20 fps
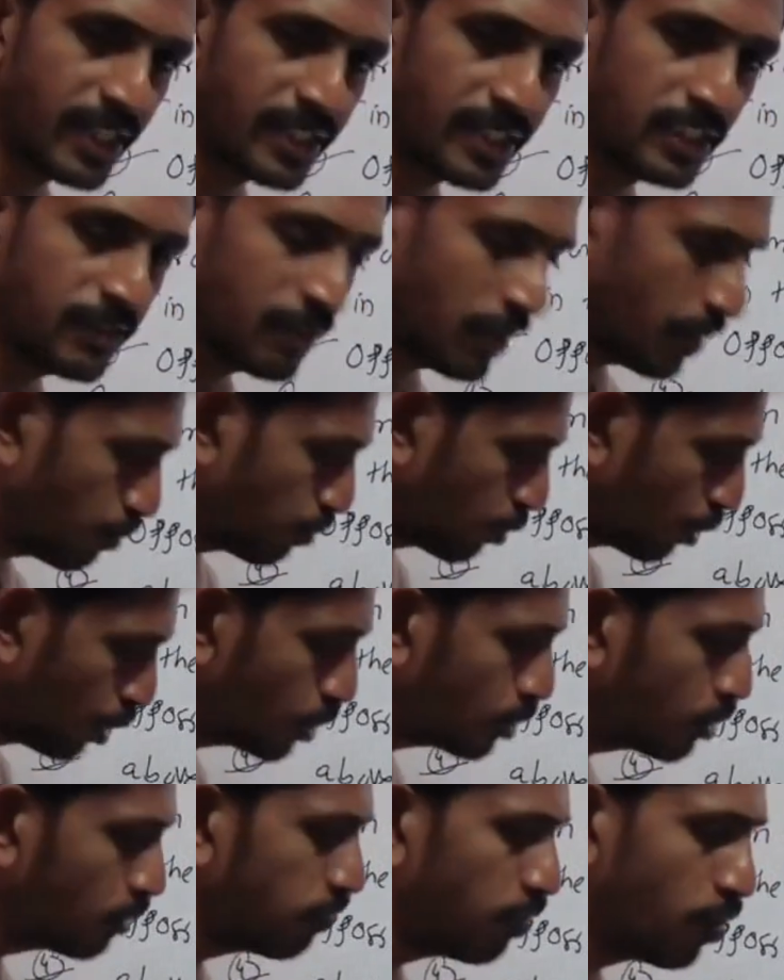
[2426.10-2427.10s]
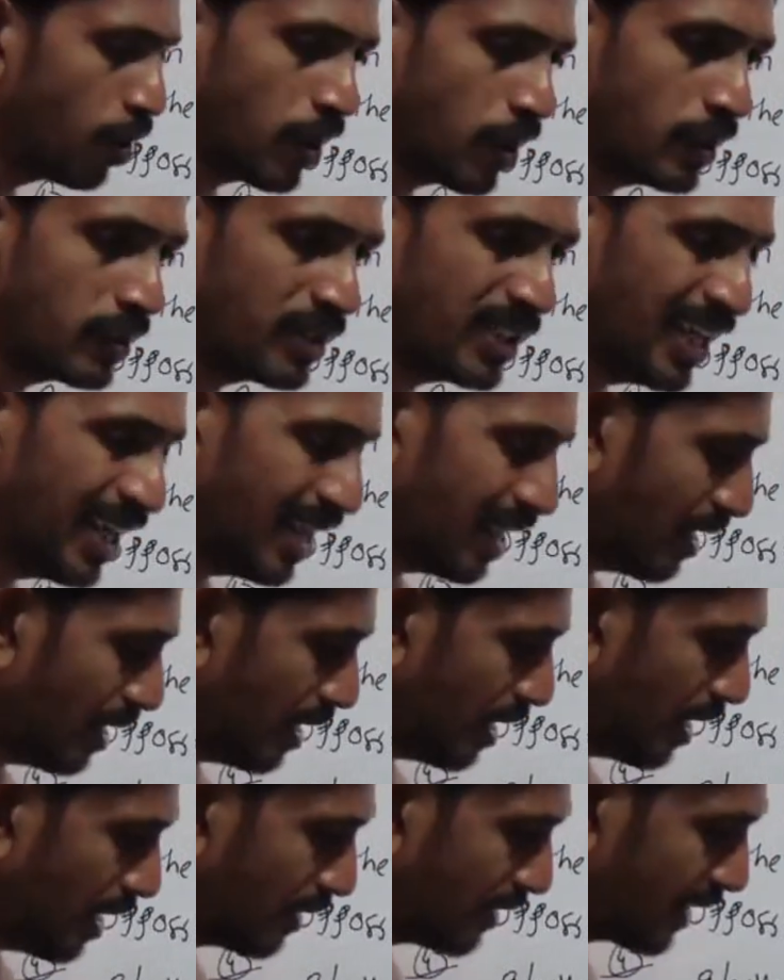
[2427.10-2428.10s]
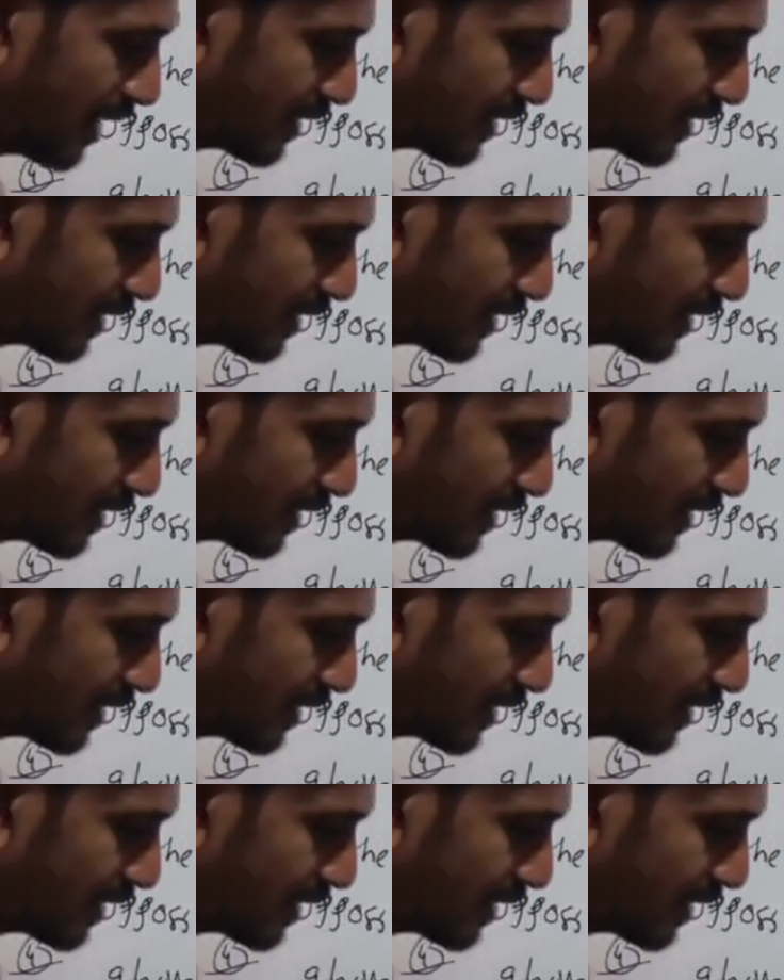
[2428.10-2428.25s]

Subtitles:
distance from pole to focus. The